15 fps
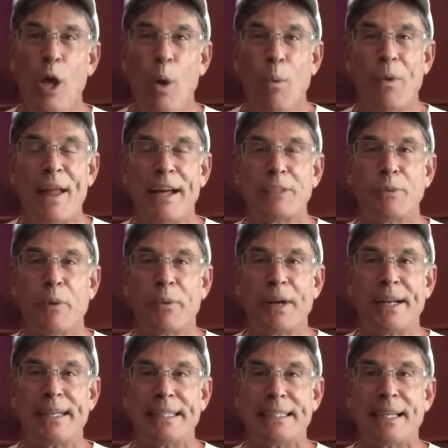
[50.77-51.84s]
Well, that's what we're
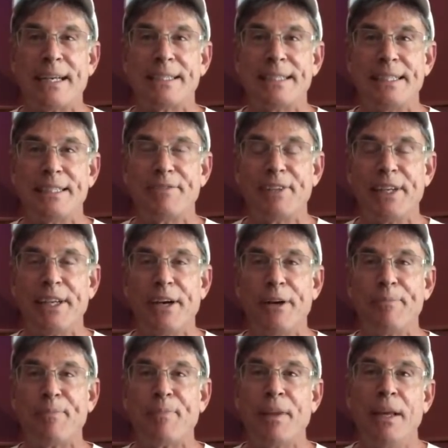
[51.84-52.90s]
going to discuss in this video.